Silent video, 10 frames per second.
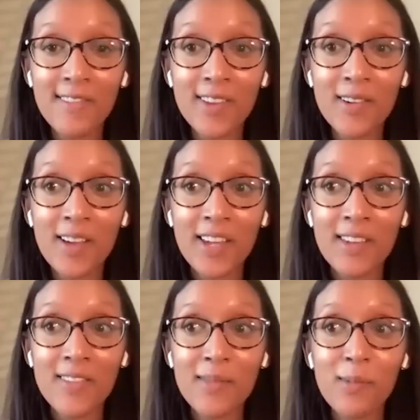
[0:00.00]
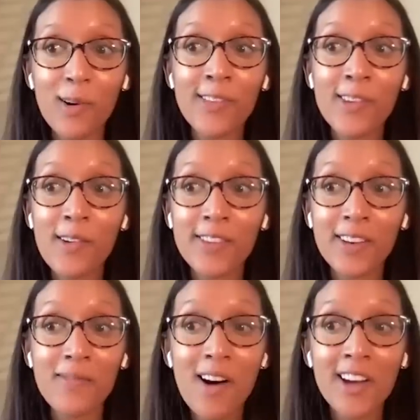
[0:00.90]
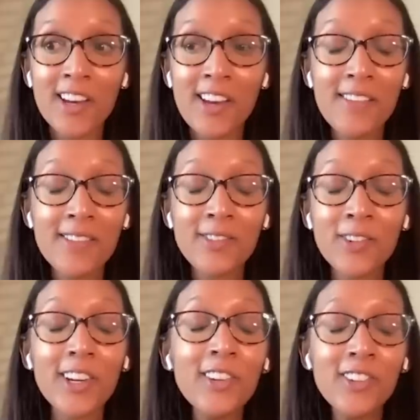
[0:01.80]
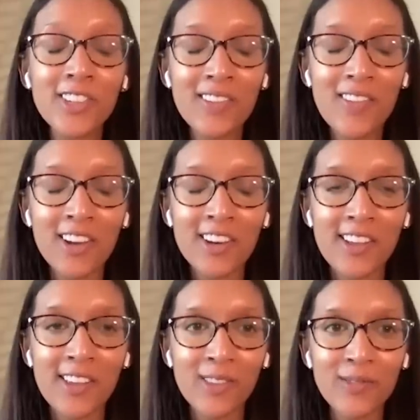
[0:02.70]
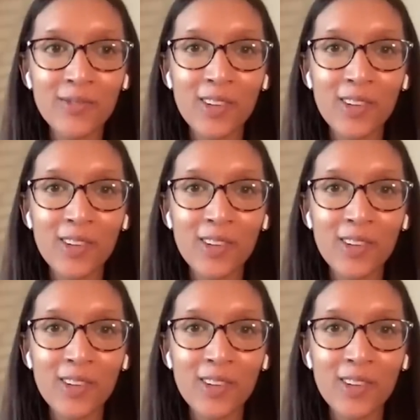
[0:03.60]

I view it even more so as a commodity as traditional commodities.